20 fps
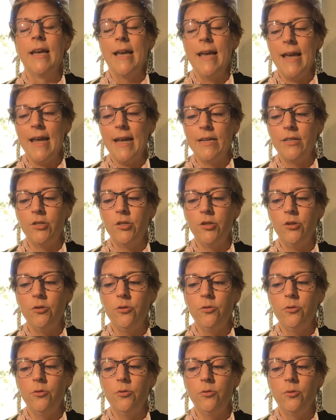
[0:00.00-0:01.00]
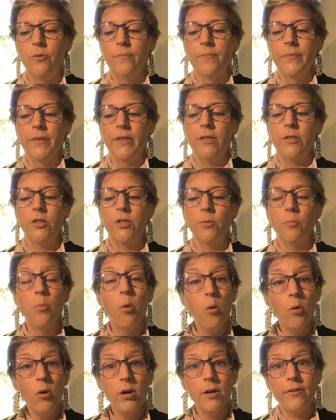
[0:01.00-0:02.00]
and to
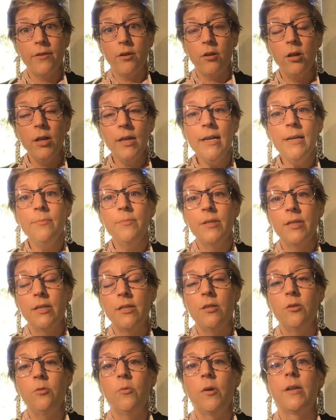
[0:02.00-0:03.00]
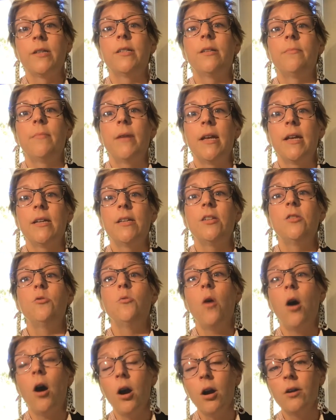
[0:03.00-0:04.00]
support the claims that you want to make,
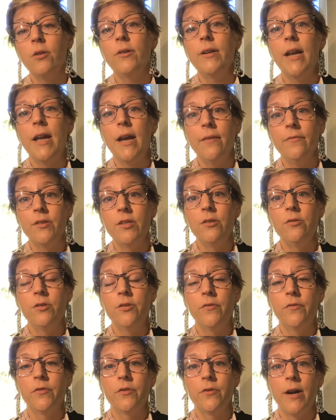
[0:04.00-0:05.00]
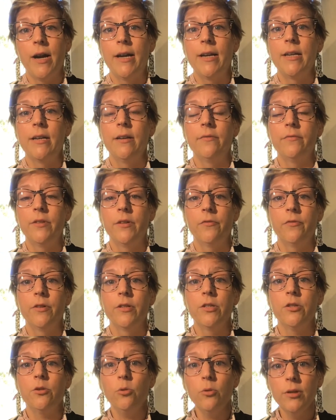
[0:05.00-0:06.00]
you are going to have to use a variety of
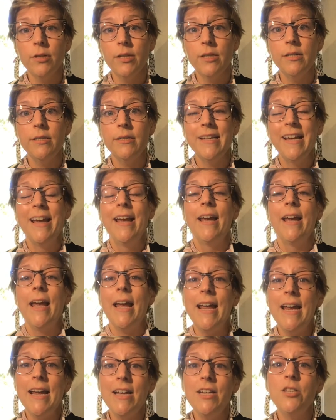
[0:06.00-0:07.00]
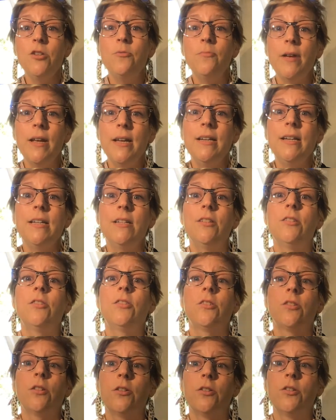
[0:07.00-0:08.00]
different sources, and you may need to
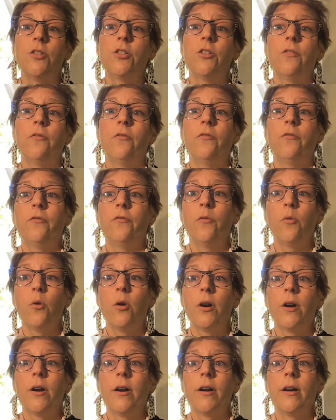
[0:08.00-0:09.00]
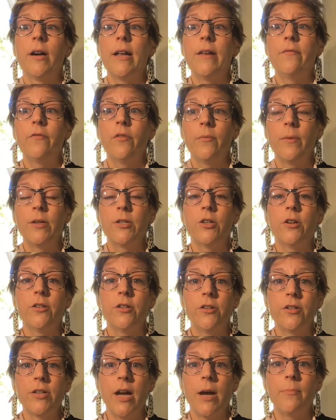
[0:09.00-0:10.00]
search for information on
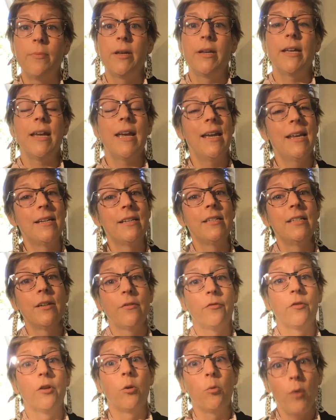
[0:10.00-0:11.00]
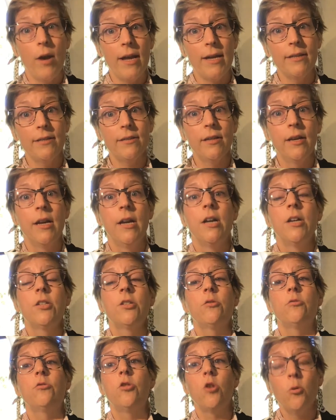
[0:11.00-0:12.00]
your topic in different ways.
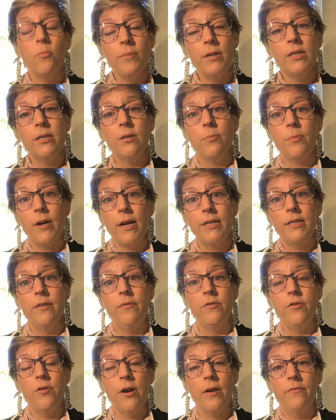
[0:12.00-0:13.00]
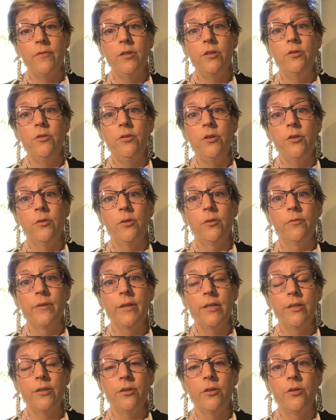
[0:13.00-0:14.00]
So don't be surprised if you have to do your
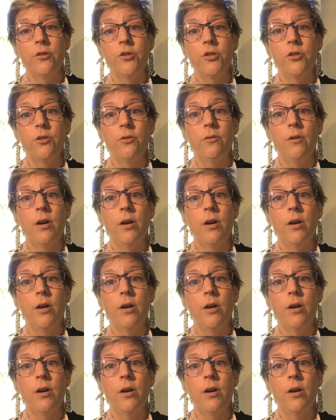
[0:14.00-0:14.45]
research,